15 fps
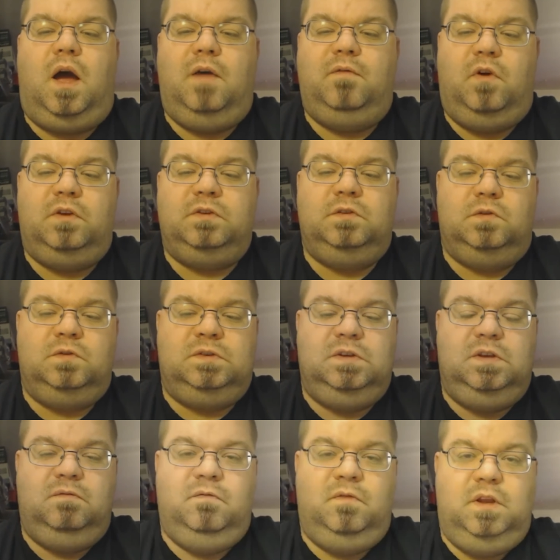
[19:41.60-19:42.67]
I've also
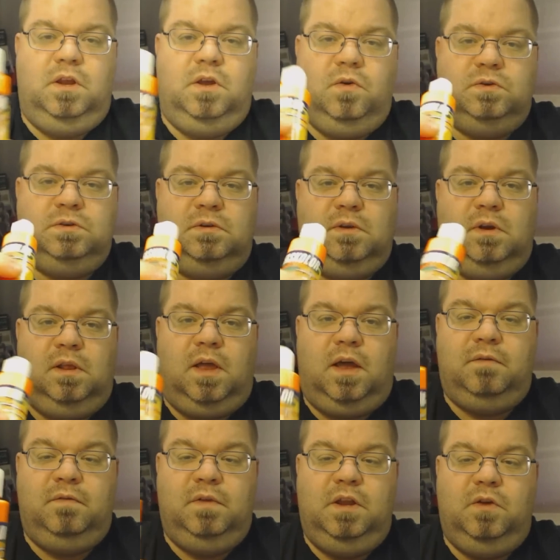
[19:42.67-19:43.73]
seen a lot
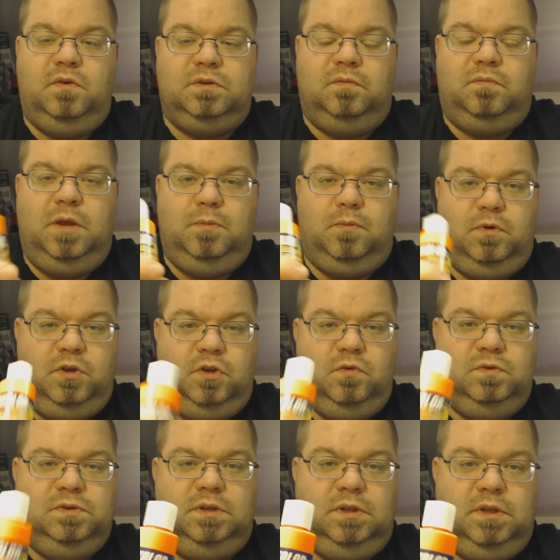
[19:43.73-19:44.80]
of videos of people
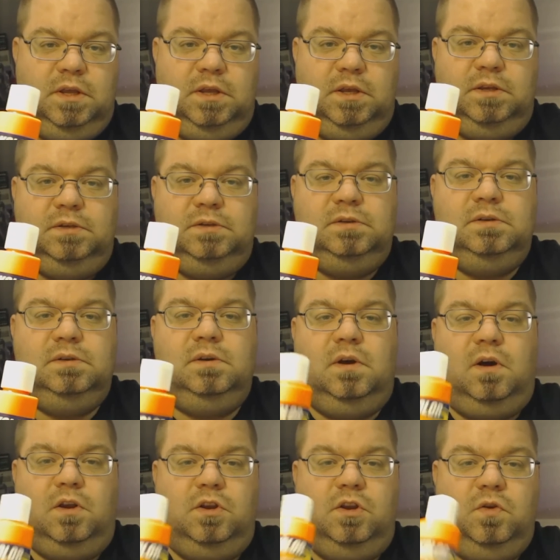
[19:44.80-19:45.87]
using these
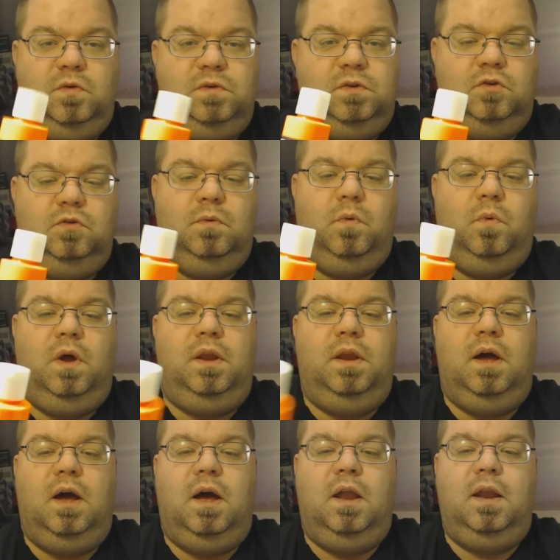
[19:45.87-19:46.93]
on YouTube and
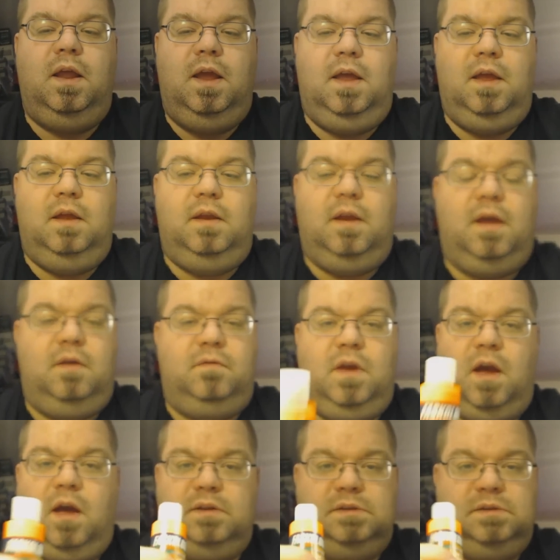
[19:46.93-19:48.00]
whatnot, and have
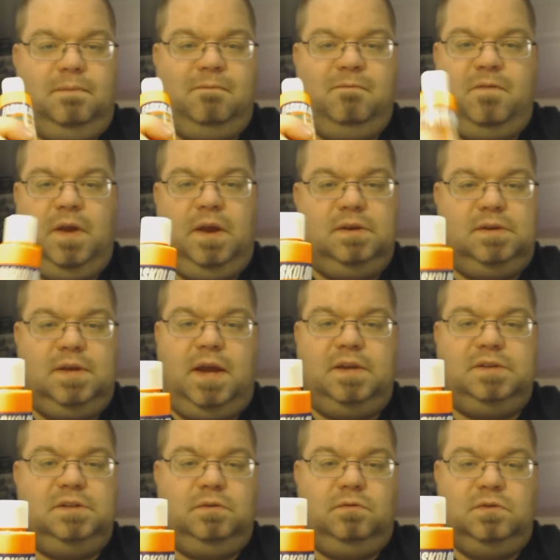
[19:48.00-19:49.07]
gotten some
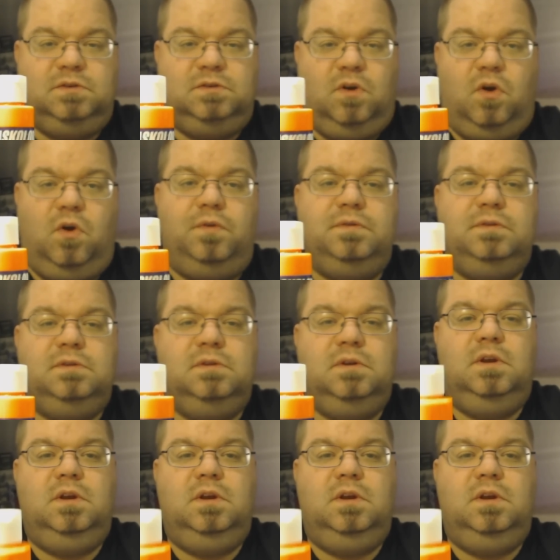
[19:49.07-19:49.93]
fantastic results.